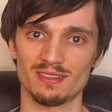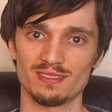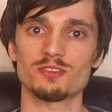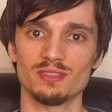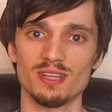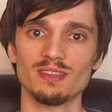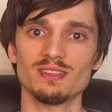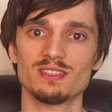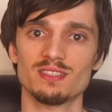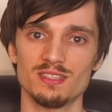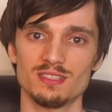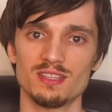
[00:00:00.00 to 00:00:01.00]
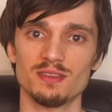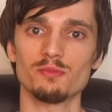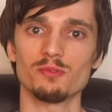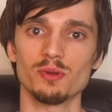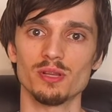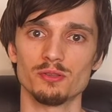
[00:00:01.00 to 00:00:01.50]
so that the
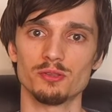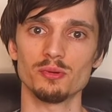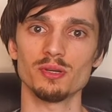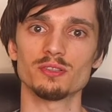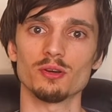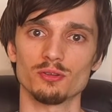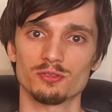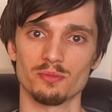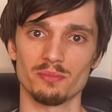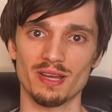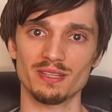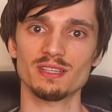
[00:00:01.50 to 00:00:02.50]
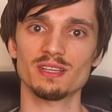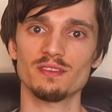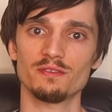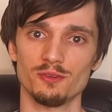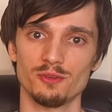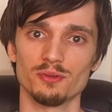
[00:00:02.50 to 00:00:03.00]
system will do it automatically
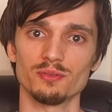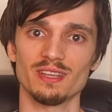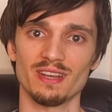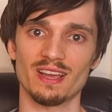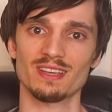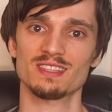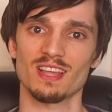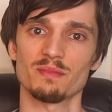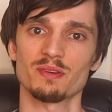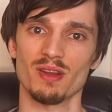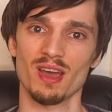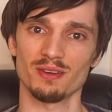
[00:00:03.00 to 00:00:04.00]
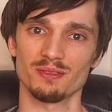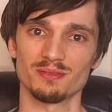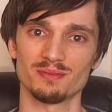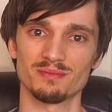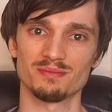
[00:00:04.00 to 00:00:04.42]
for you the next time around.